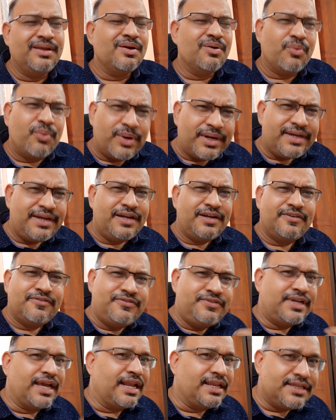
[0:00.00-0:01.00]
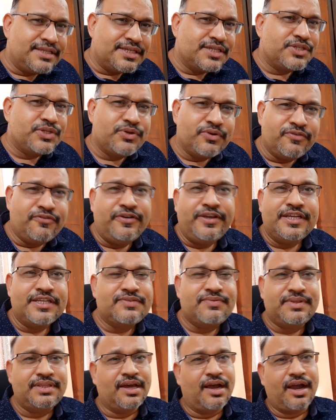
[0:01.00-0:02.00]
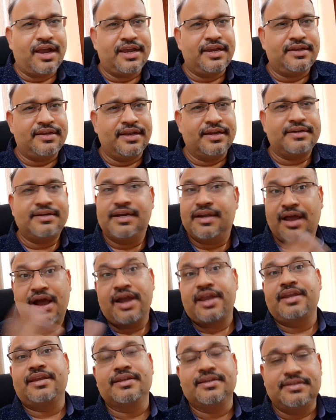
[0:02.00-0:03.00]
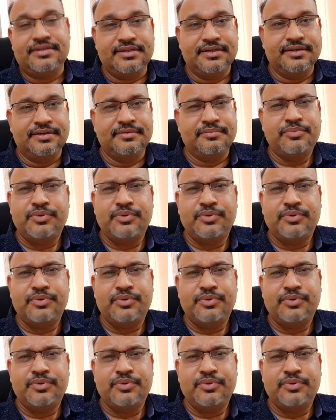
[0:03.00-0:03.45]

What kind of challenges you faced with the architect and architecture?